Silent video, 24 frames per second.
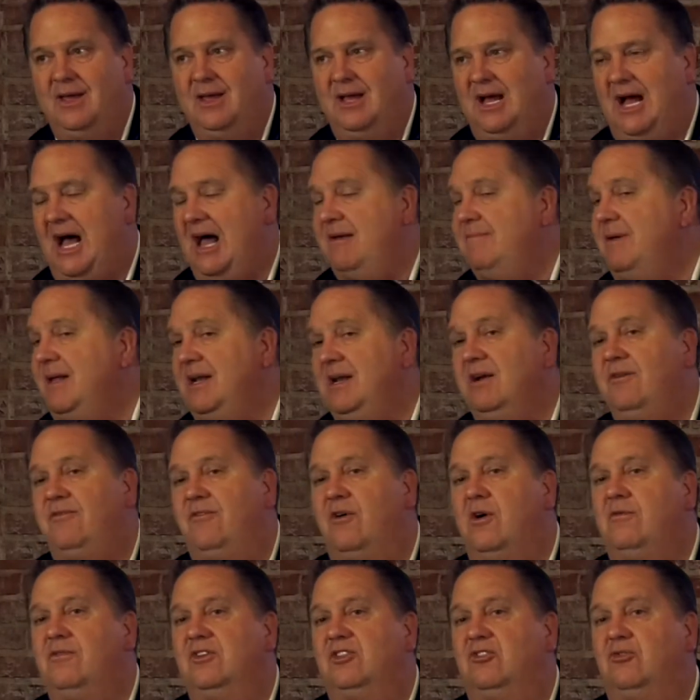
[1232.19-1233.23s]
I've been here for
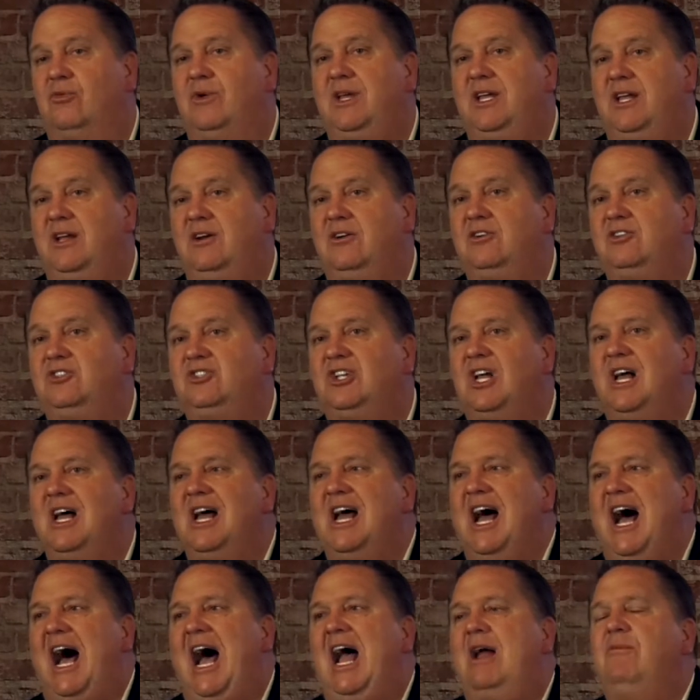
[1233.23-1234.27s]
over 3 years.
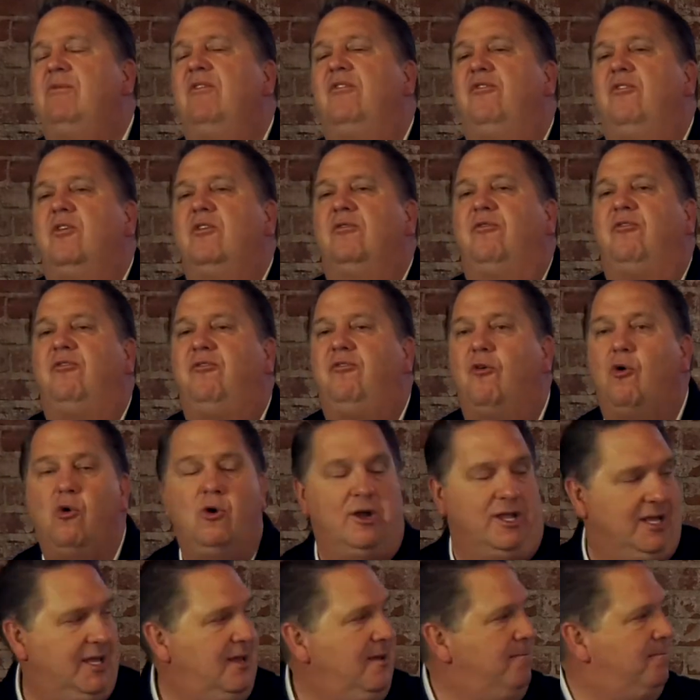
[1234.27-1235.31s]
I referred
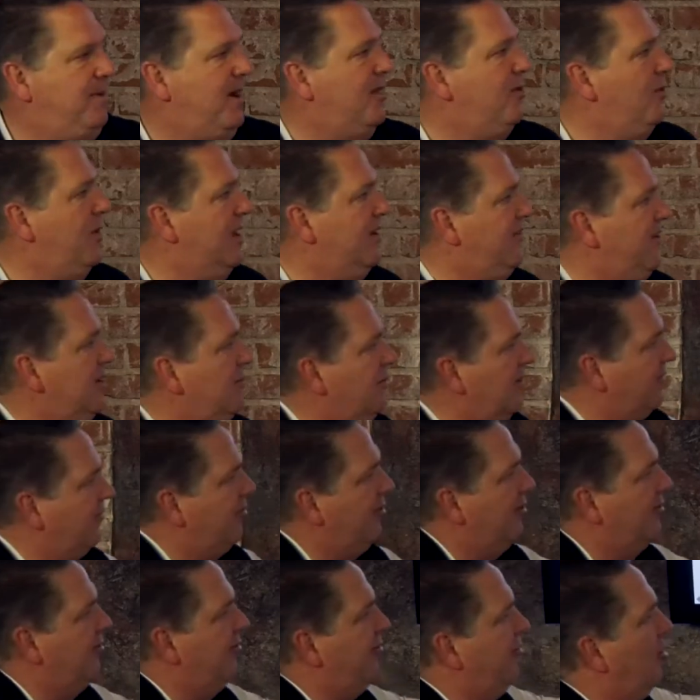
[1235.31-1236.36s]
40. By the way, if you refer
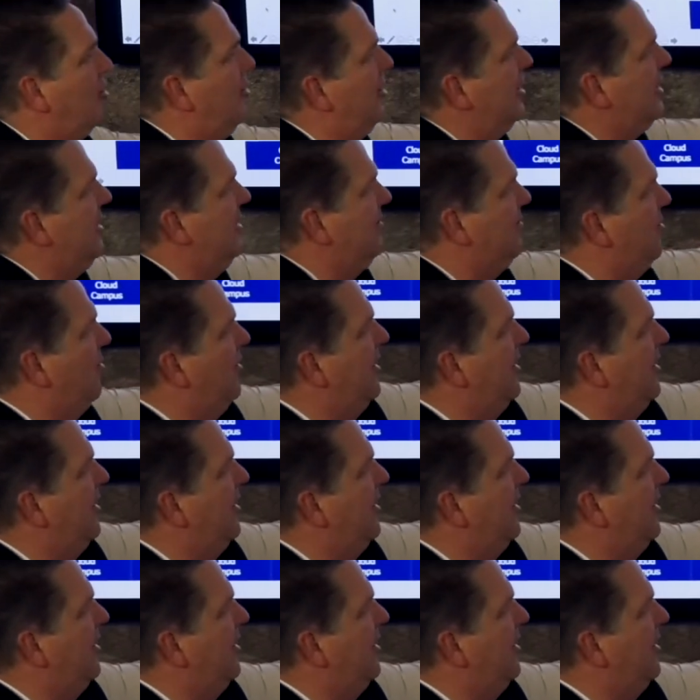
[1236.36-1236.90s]
40 or more